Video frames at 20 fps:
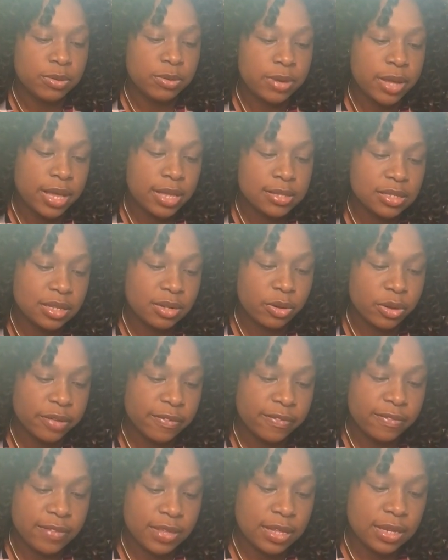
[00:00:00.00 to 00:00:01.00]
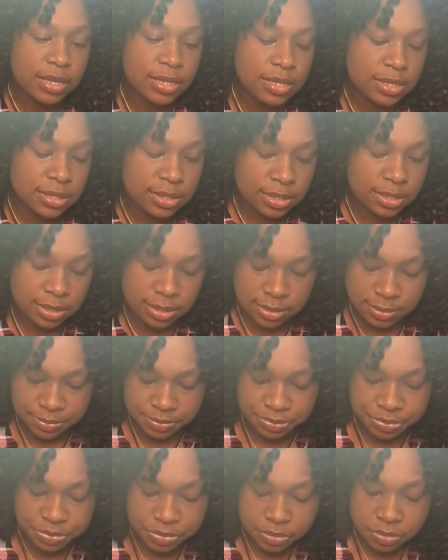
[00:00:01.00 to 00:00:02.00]
Rising, or Venus?
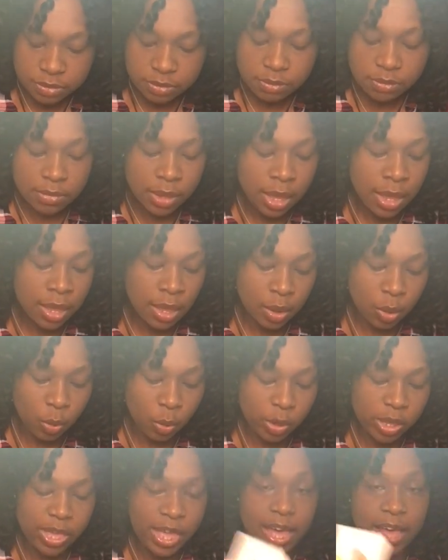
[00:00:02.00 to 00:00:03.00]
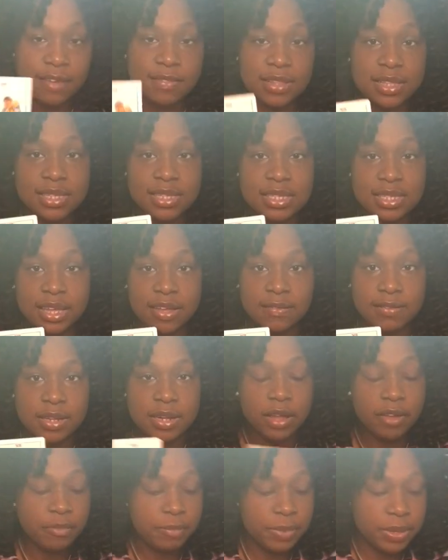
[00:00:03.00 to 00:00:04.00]
We have the 7
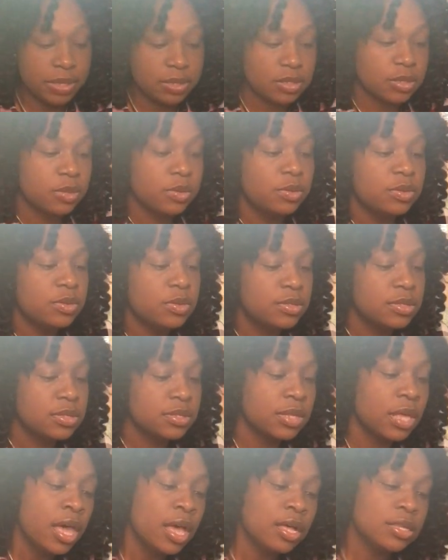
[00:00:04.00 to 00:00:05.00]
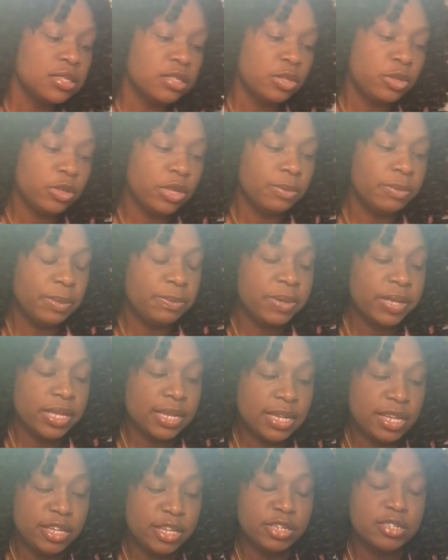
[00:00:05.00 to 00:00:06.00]
of Pentacles. So you can be
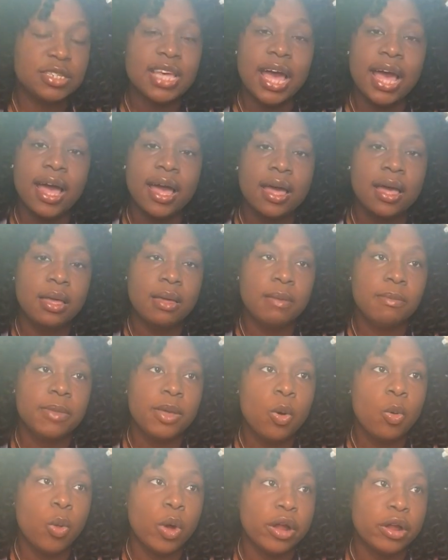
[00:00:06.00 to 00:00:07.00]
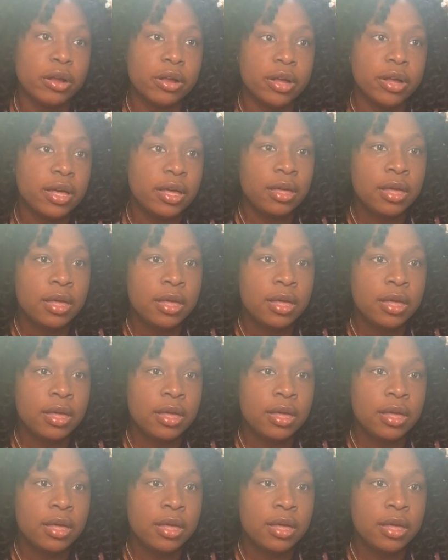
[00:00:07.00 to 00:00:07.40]
putting in your time, work,